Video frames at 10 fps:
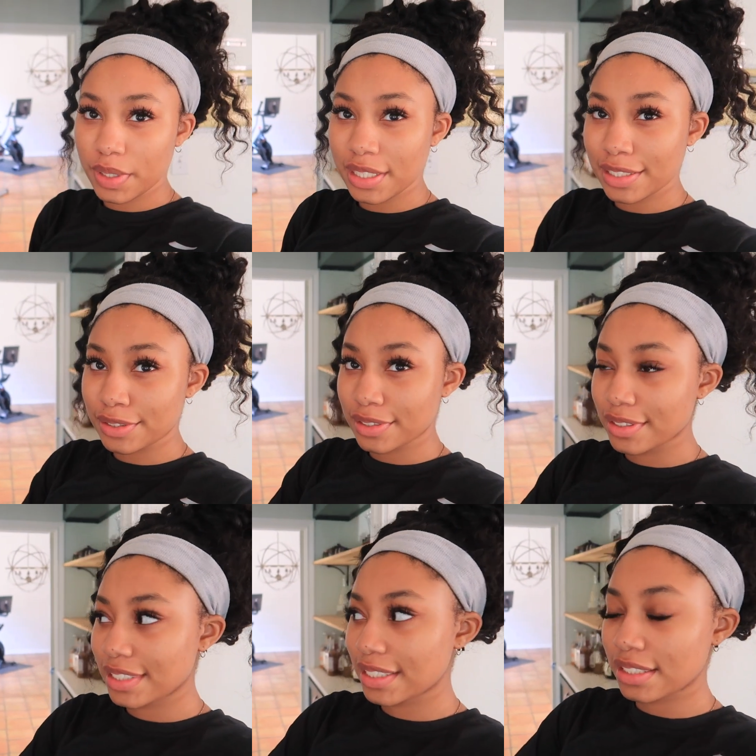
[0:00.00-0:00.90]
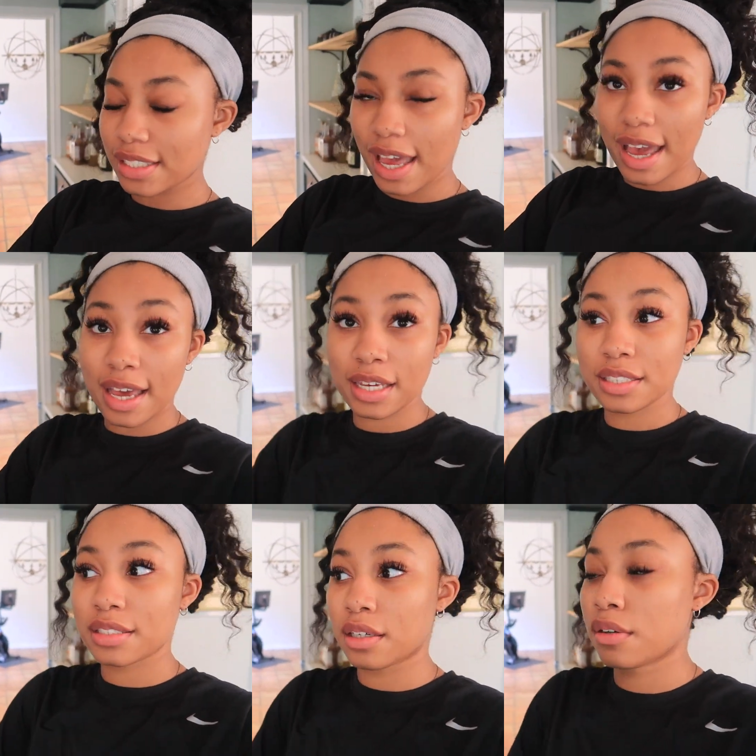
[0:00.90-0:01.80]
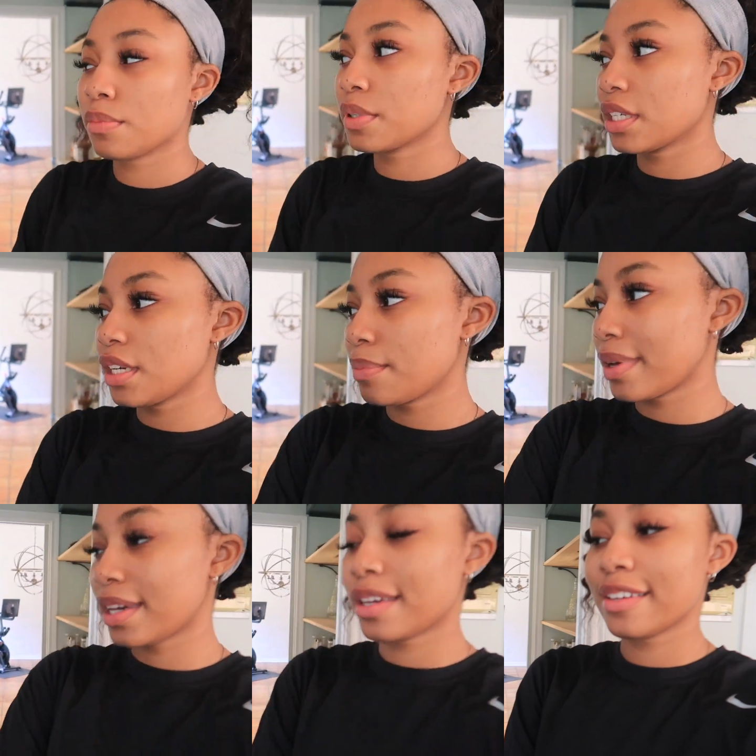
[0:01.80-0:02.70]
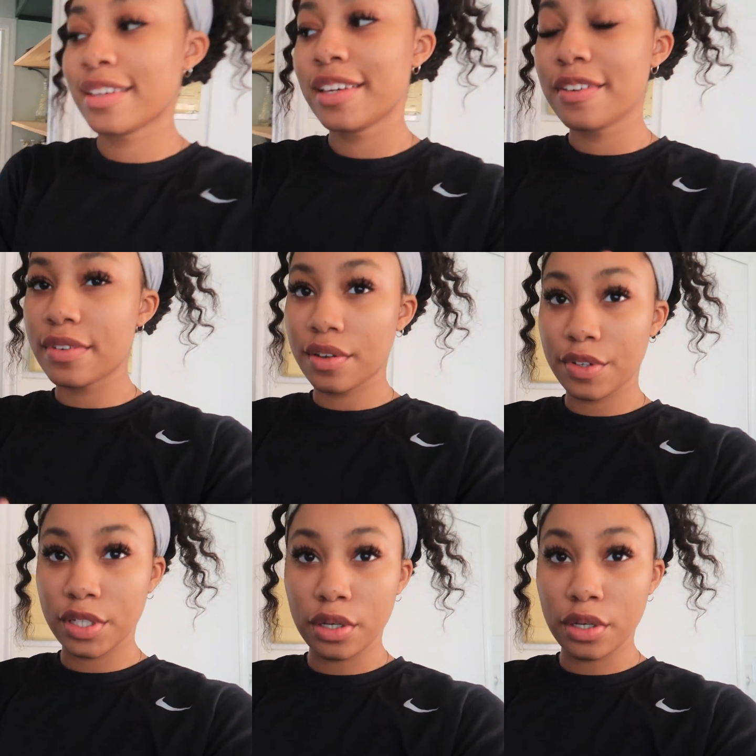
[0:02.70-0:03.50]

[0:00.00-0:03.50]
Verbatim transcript: want a little snack, so I'm gonna get my favorite